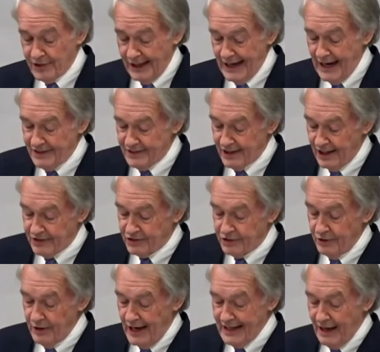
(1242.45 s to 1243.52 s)
and headsets
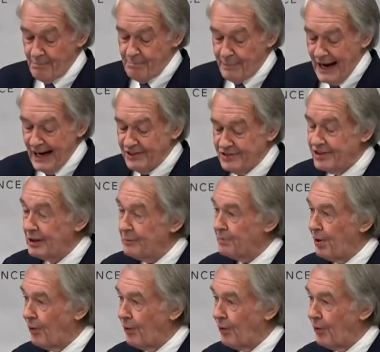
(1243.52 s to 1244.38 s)
do not have basic